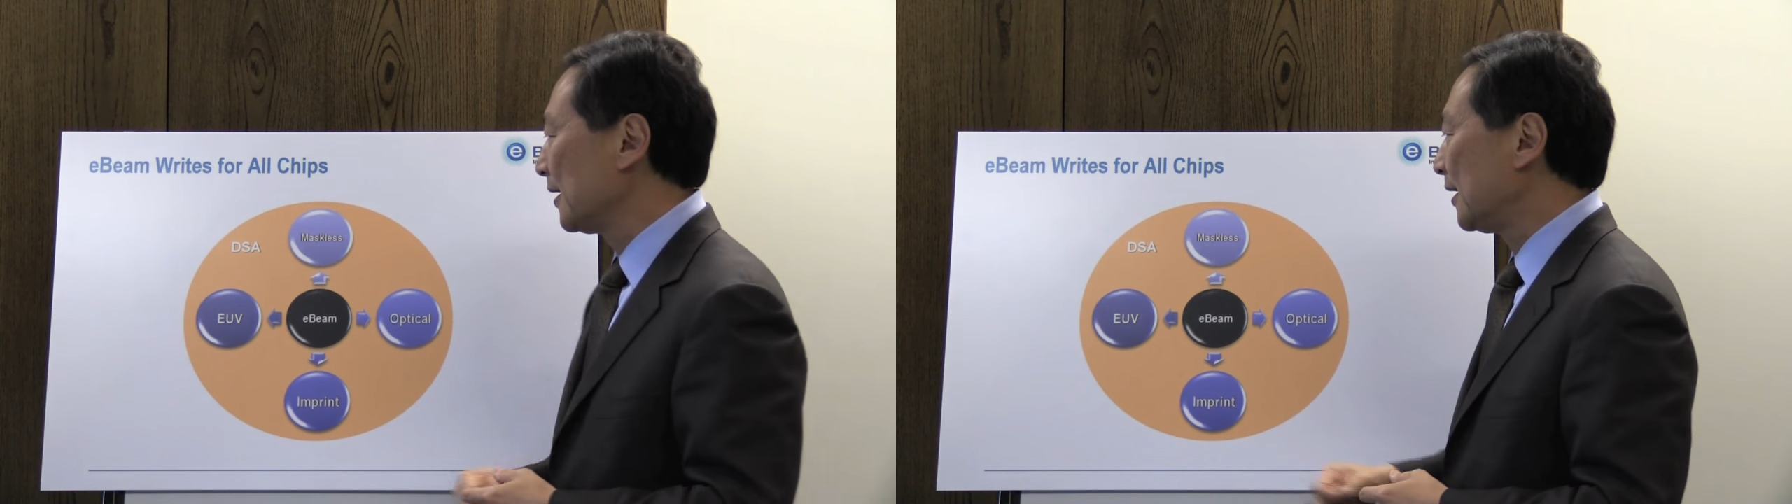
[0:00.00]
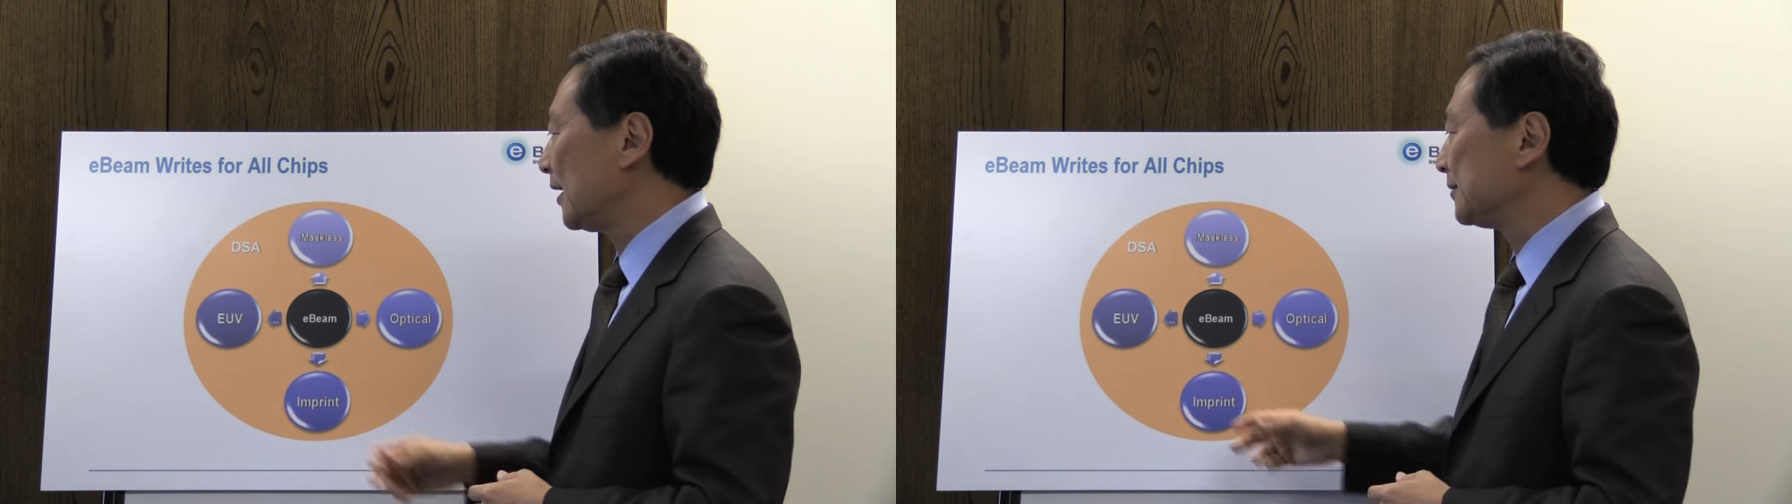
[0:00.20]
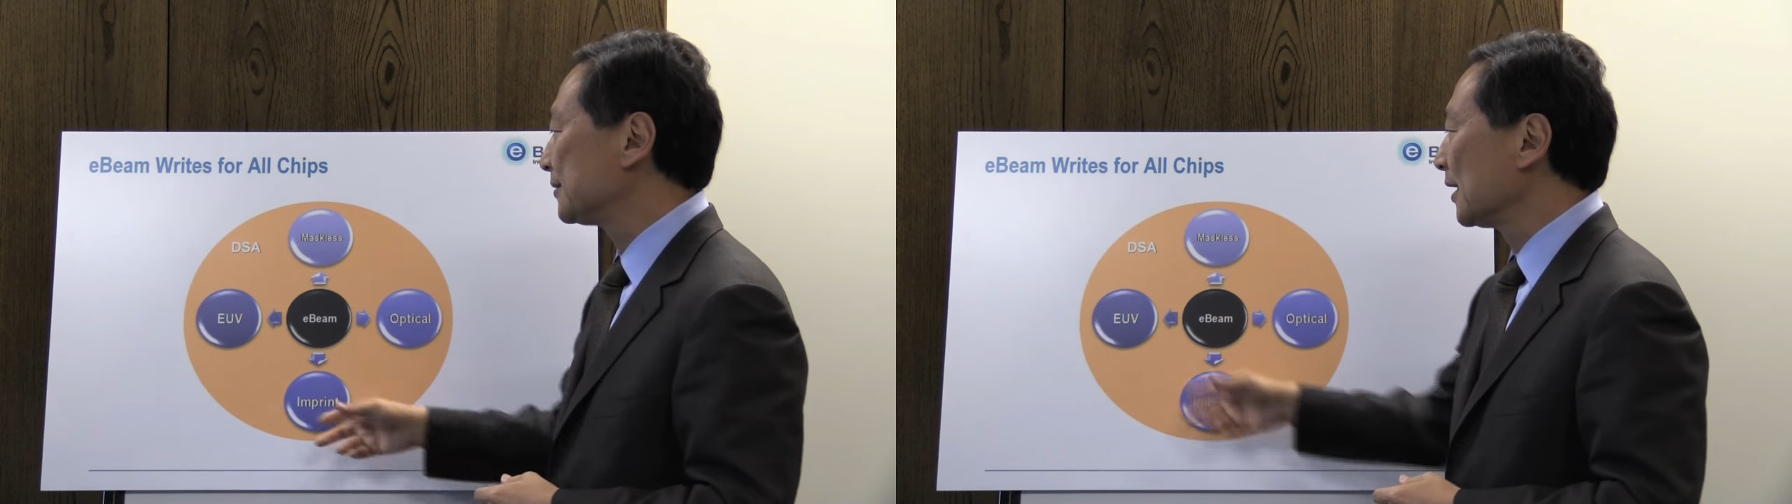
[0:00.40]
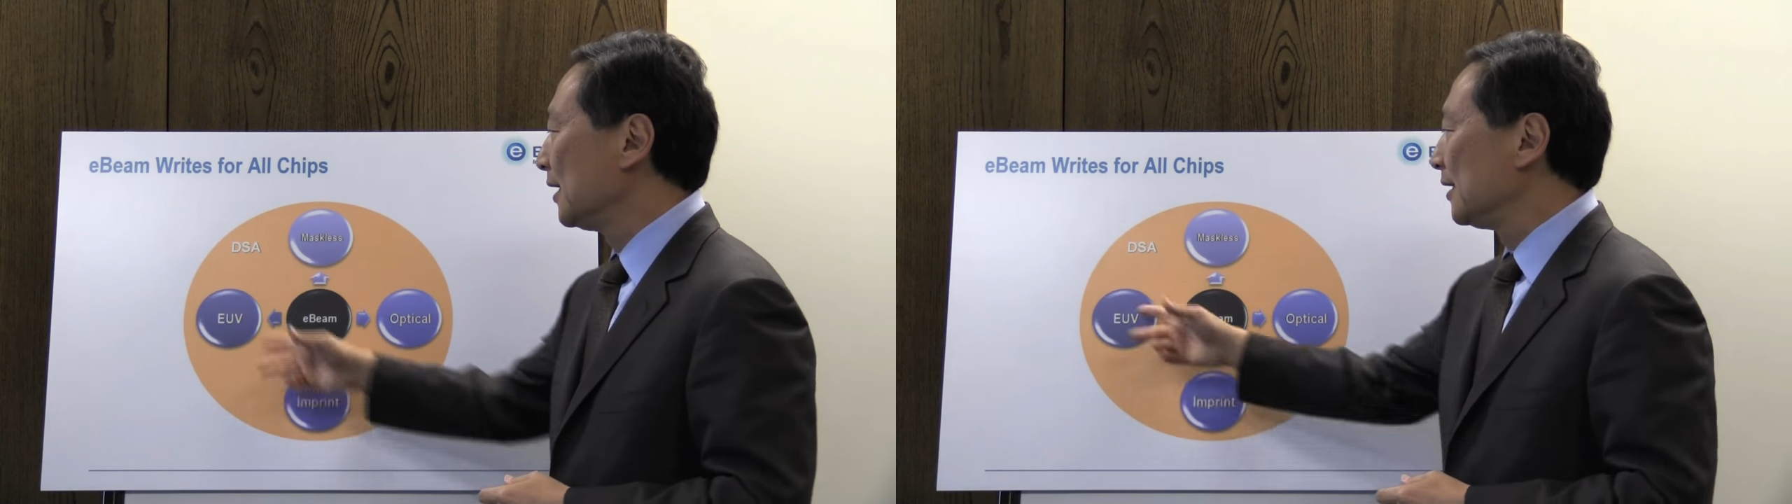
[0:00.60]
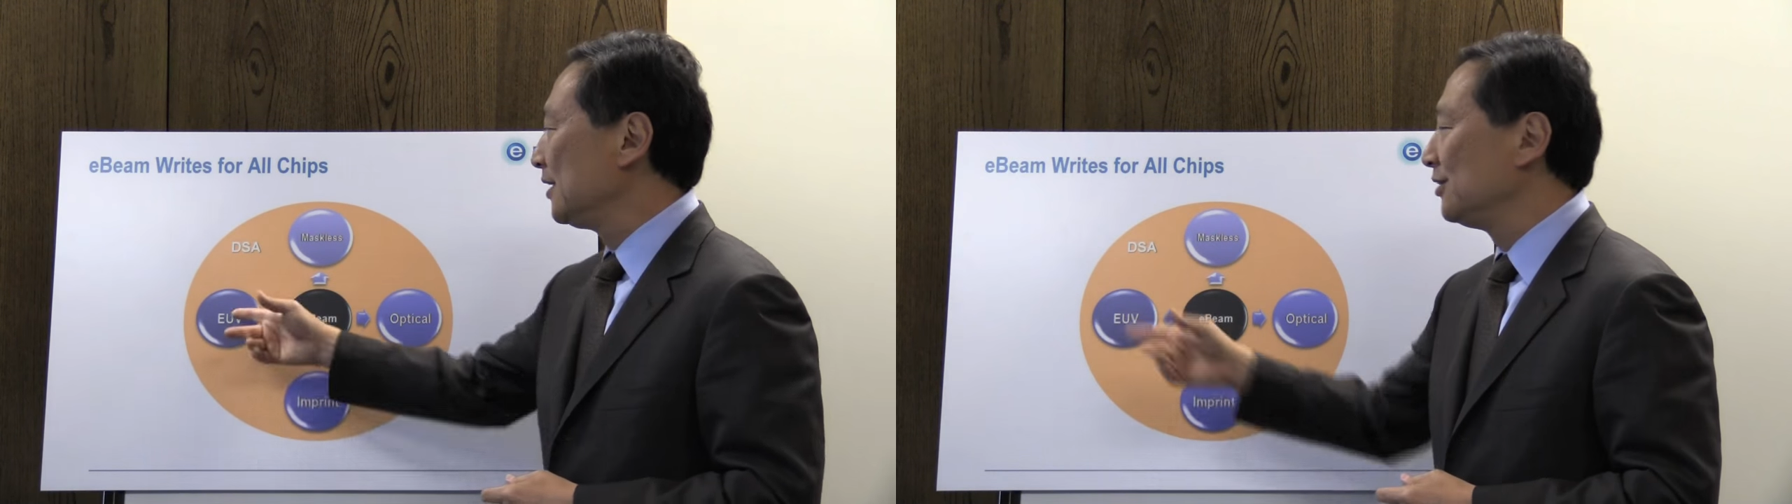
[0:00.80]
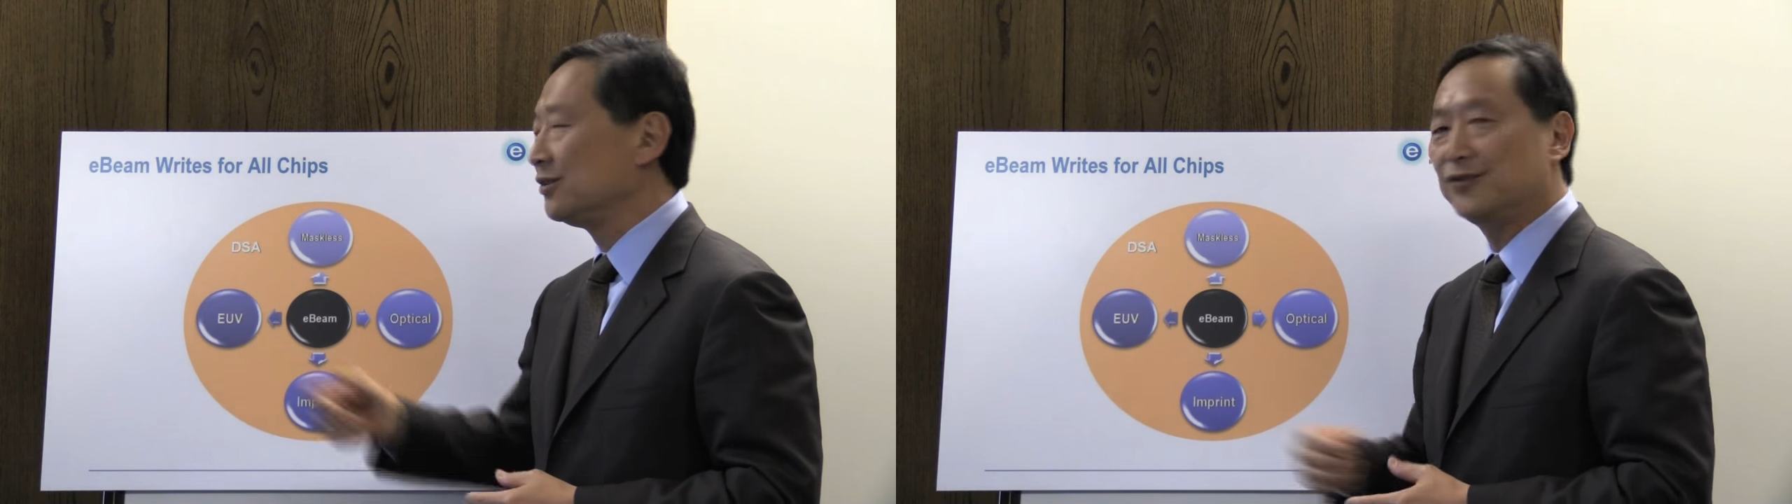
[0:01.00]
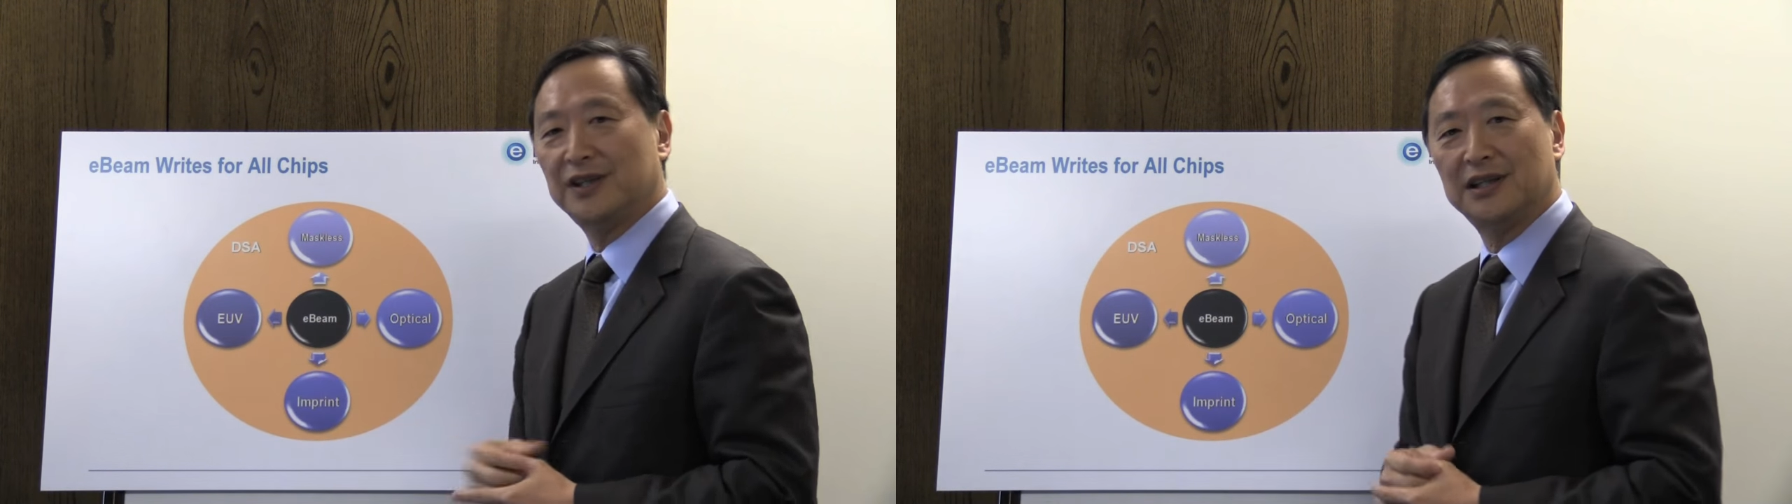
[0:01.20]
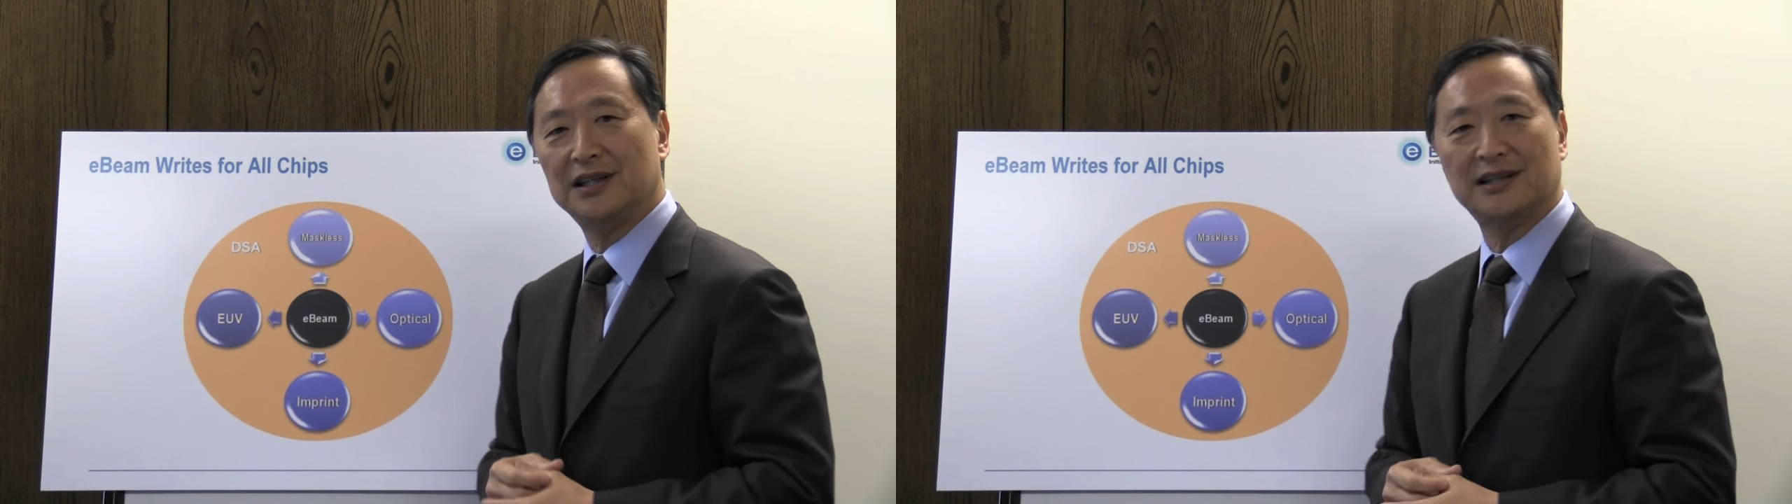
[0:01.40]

Um, EUV,